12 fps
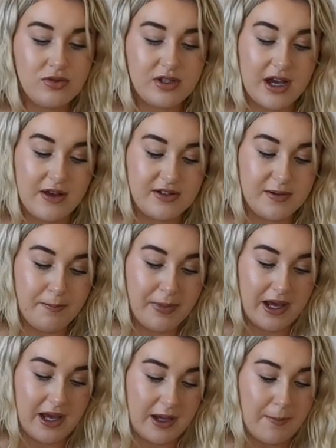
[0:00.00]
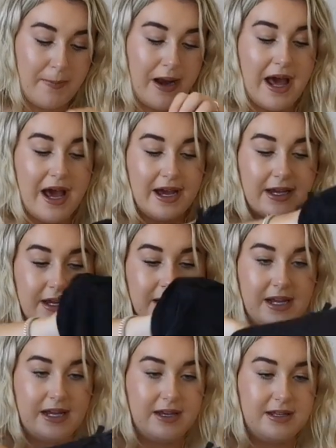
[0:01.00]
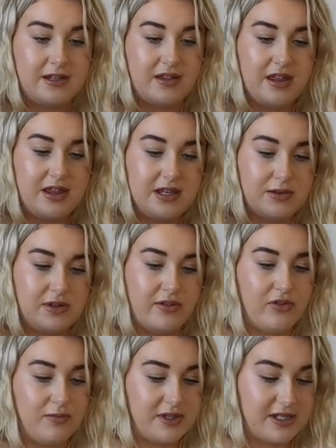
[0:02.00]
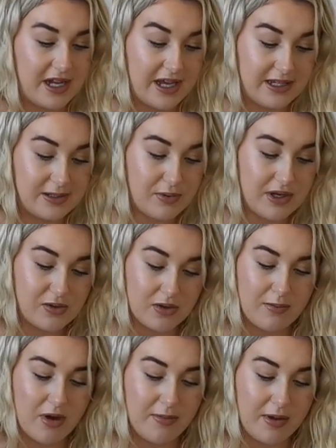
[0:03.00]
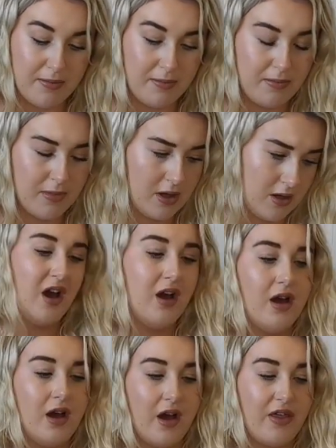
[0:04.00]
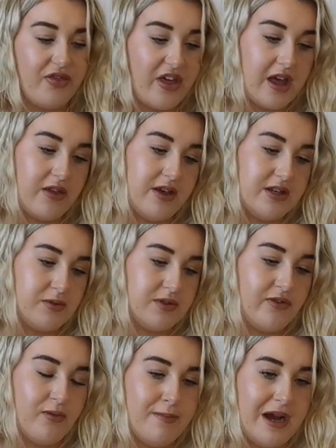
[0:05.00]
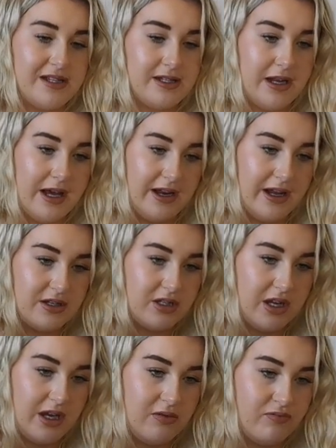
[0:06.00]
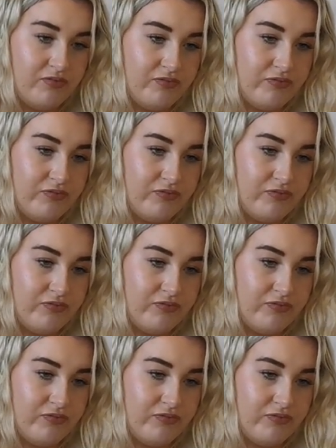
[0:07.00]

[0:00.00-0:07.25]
also have some big black knickers. I think these ones are from Sainsbury's, or they might be, I think these ones are from Matalan actually.